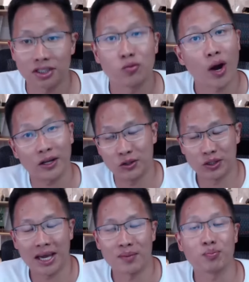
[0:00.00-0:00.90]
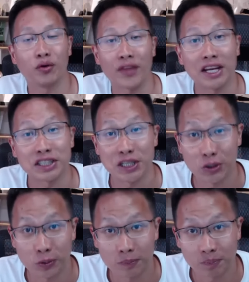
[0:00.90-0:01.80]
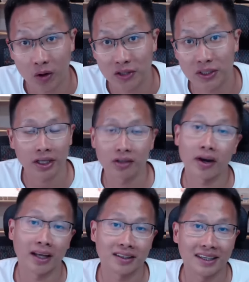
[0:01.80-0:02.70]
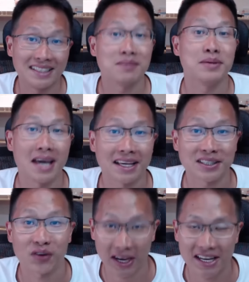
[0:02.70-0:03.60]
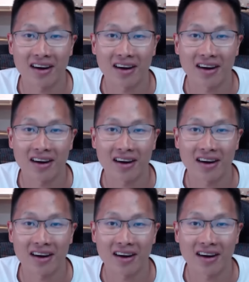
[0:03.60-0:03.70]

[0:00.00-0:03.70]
see what you can potentially do. All right, so let's take a look at DBS right